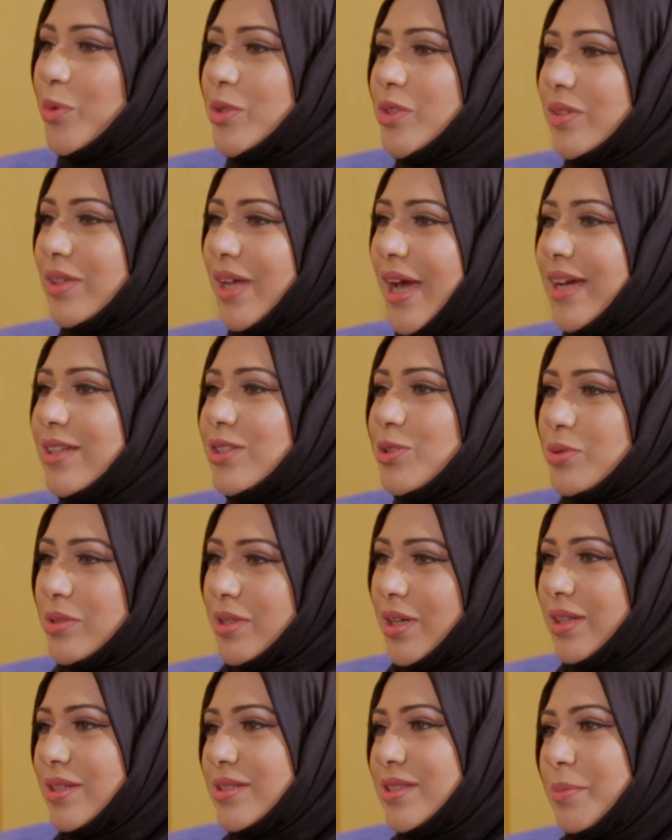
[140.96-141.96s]
would you like to
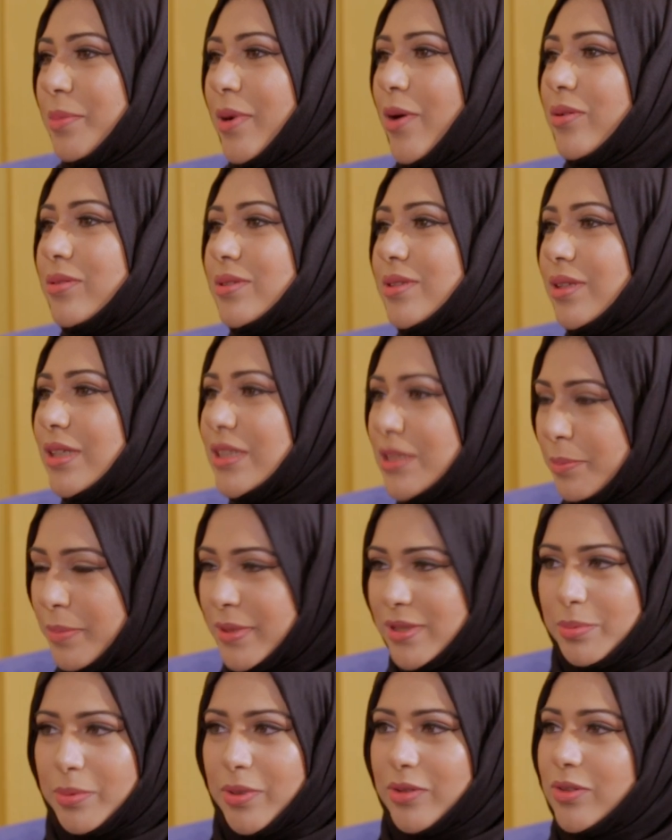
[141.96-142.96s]
tell us about, little
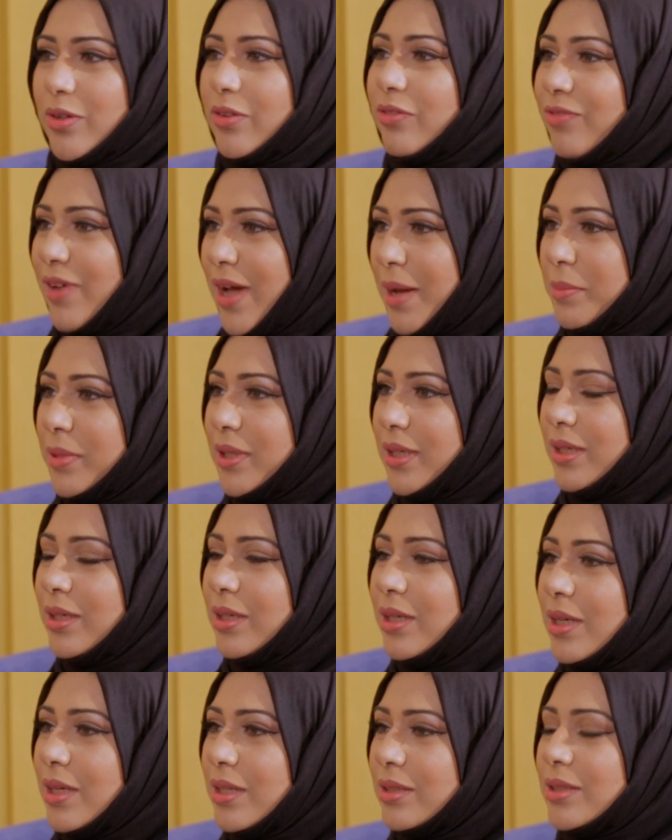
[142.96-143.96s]
bit about your family,
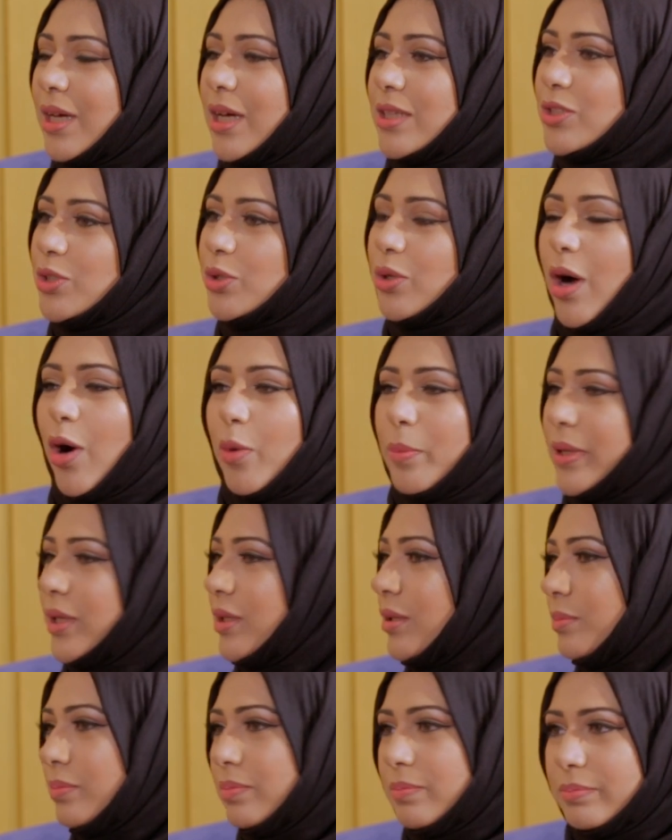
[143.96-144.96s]
how
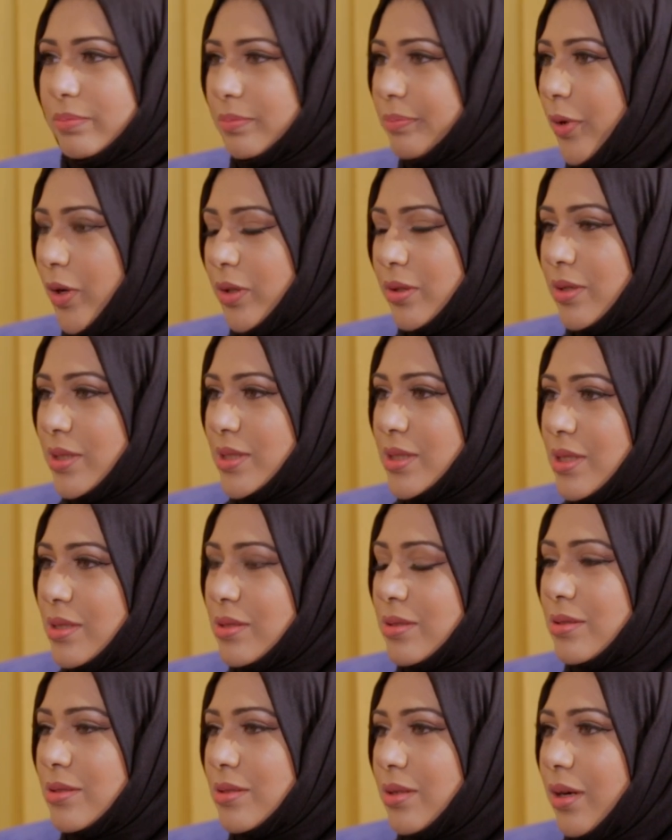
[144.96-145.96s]
many brothers and
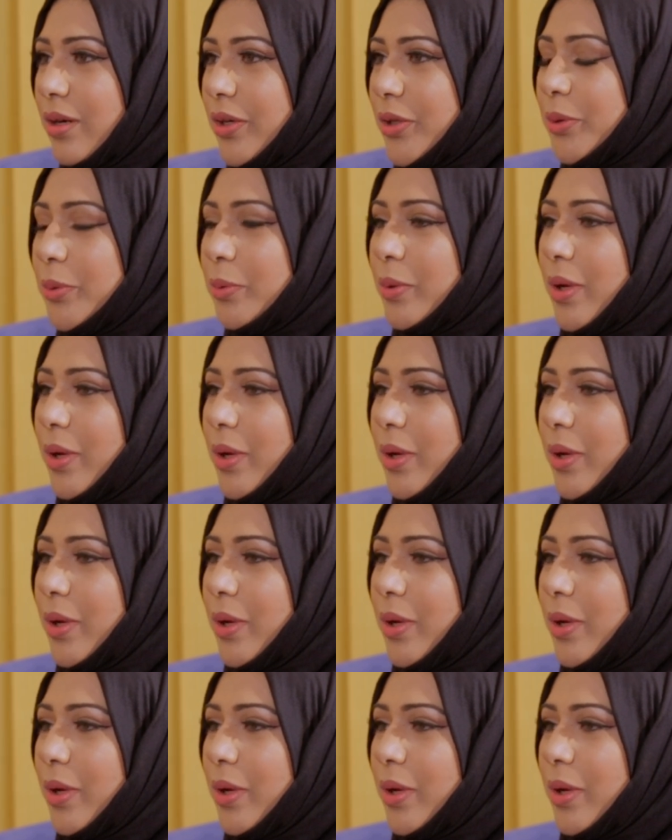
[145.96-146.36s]
sisters are you?